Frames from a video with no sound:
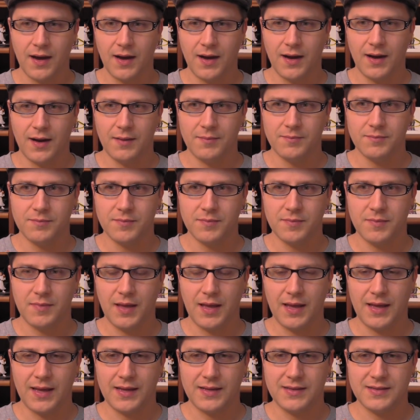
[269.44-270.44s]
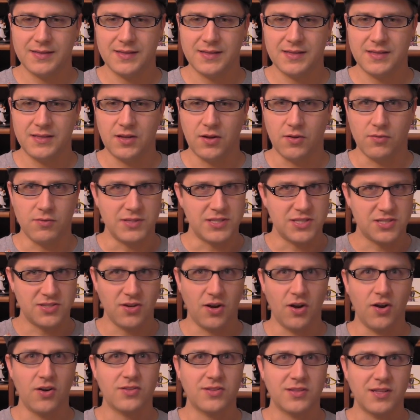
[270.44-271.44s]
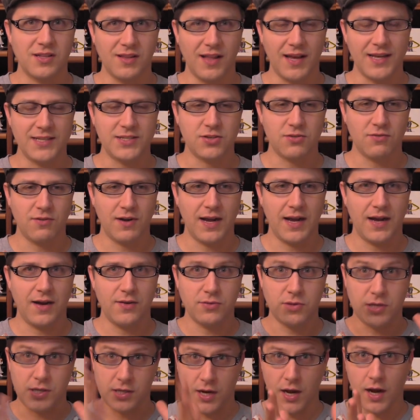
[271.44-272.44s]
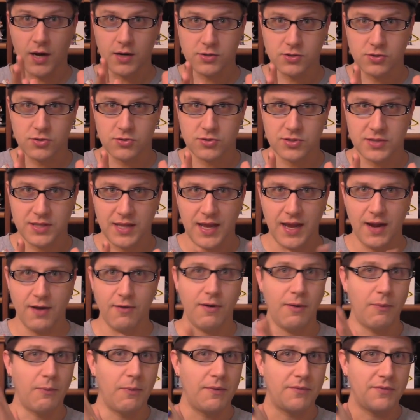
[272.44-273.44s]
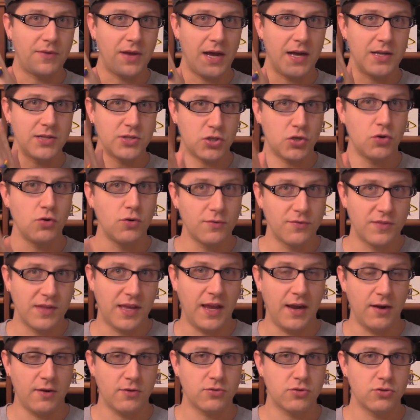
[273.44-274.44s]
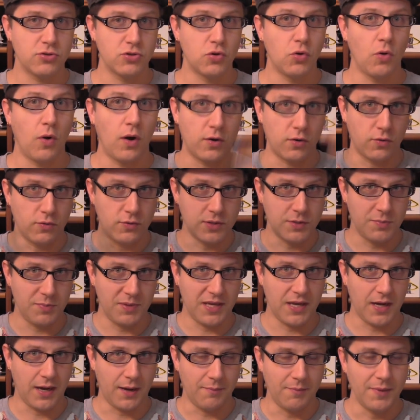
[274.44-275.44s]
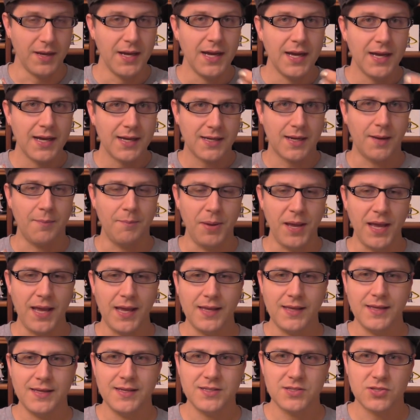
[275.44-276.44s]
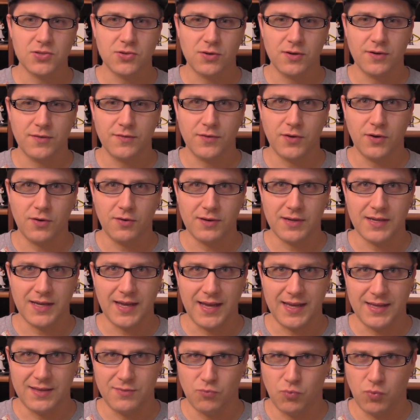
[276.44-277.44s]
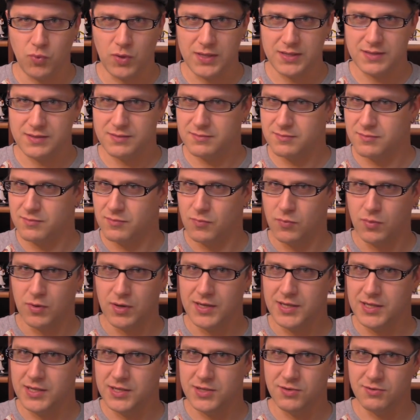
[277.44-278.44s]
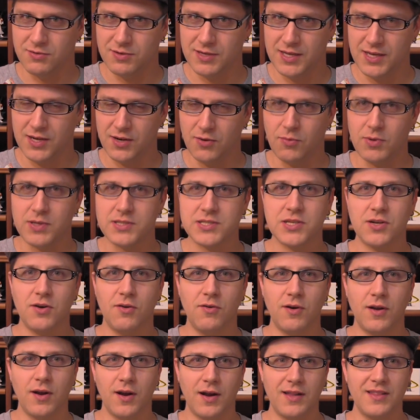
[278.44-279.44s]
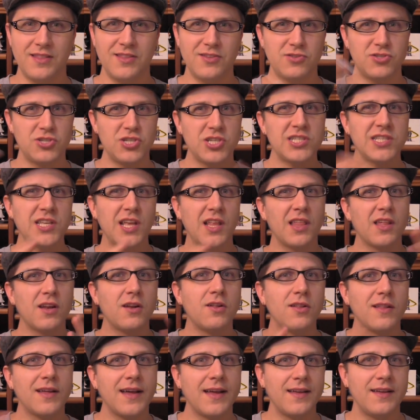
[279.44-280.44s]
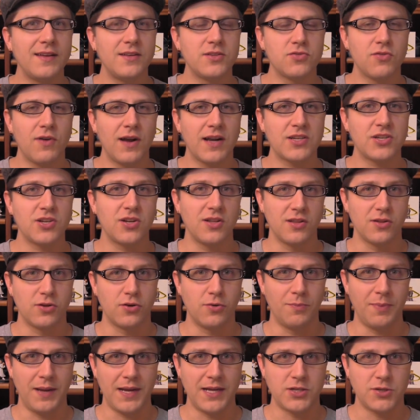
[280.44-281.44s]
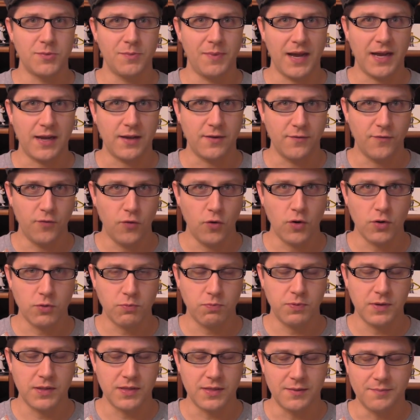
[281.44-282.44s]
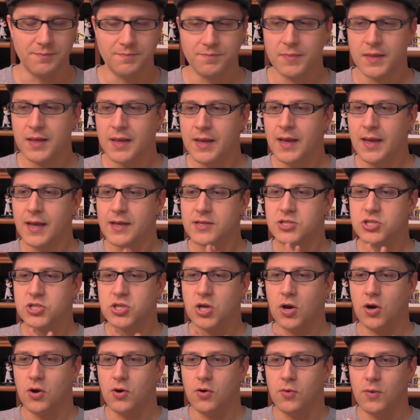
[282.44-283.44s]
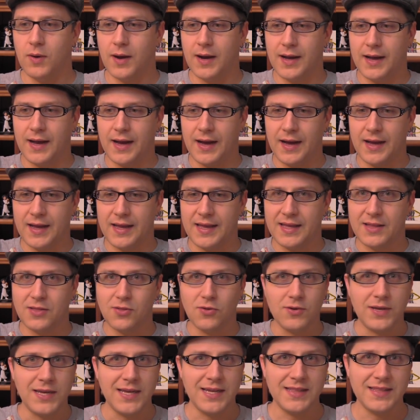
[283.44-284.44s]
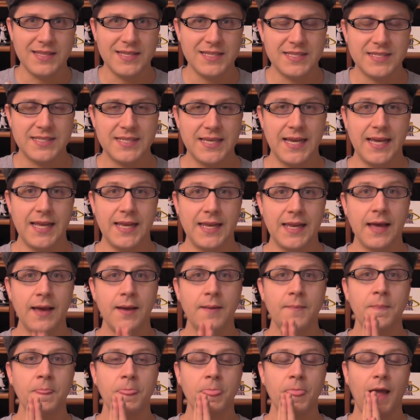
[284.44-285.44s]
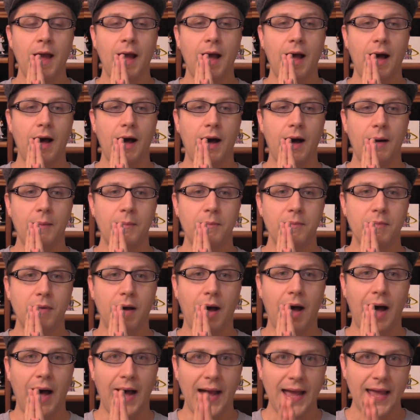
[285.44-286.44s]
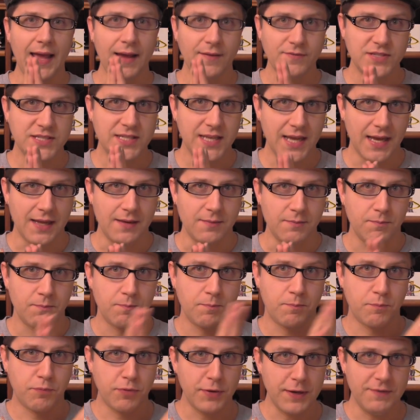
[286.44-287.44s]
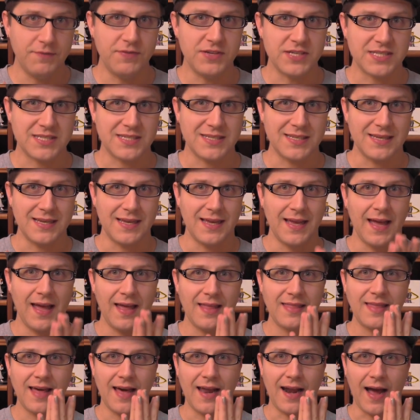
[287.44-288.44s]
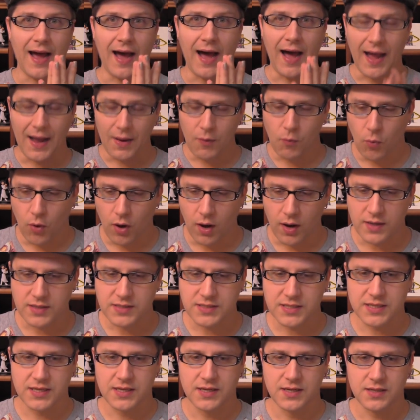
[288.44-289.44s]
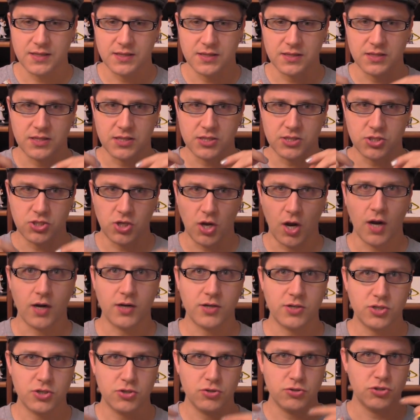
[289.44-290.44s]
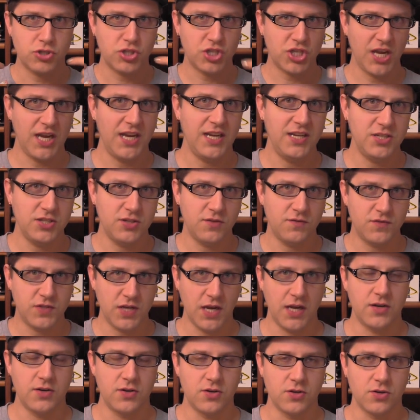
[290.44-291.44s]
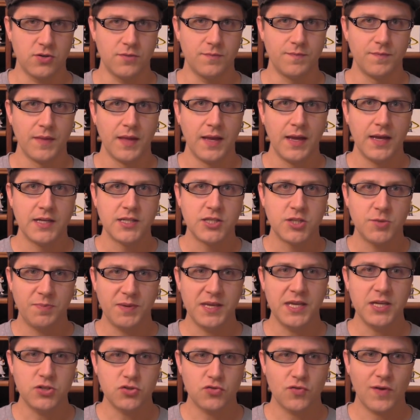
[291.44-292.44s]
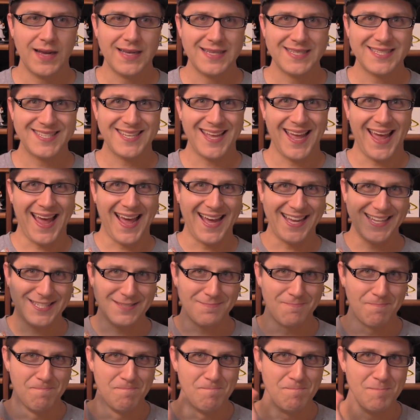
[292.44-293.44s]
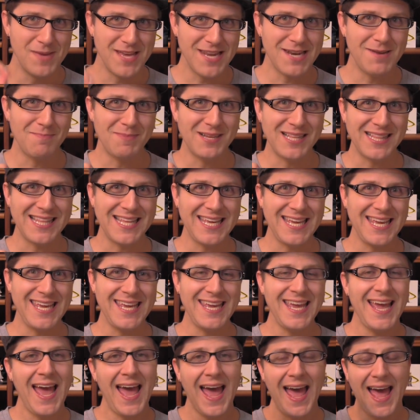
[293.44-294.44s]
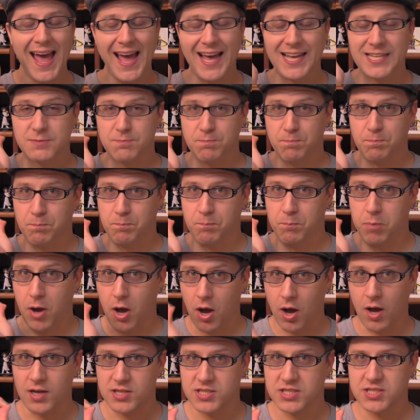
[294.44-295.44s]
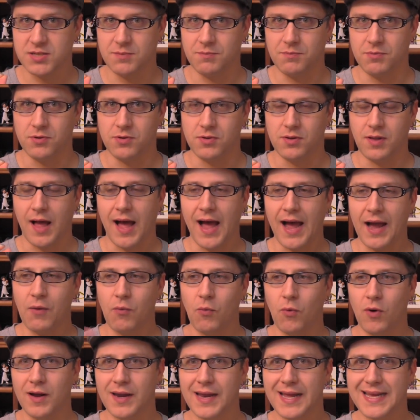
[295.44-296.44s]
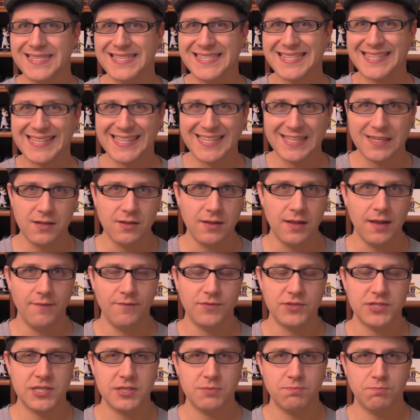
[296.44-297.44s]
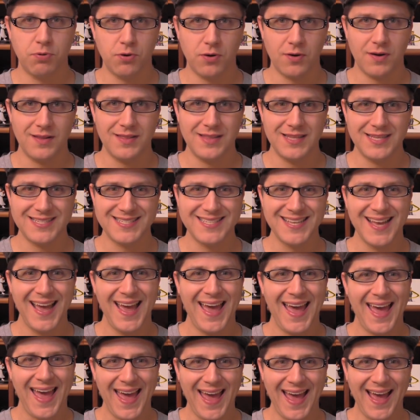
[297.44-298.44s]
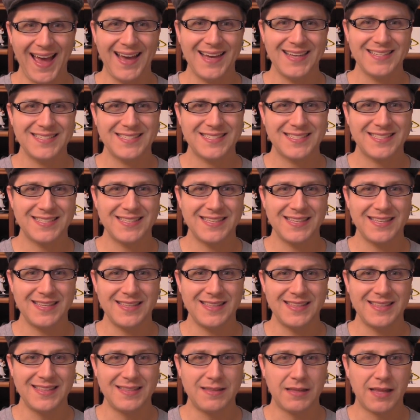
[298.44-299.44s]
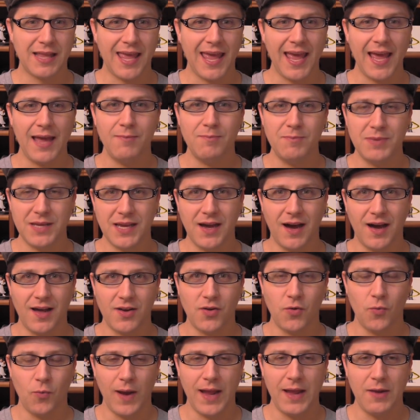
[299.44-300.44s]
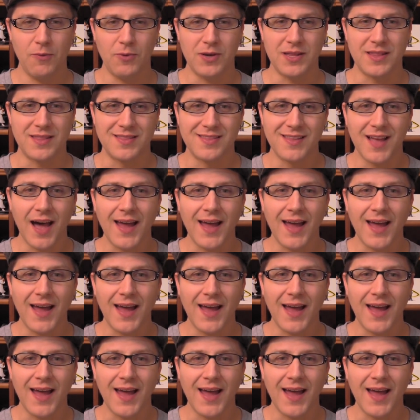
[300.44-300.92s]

And you know, it's dark, the lights are out, the doctor's there, and we've got two of the characters who are going to become companions, sort of going, hey, what are you doing here? What's going on? There's just a little interaction, a little banter back and forth with them. So in looking at this scene, I have said previously that I want the doctor's change of gender to be addressed as minimally as possible. I want as little emphasis put on this as can be gotten away with.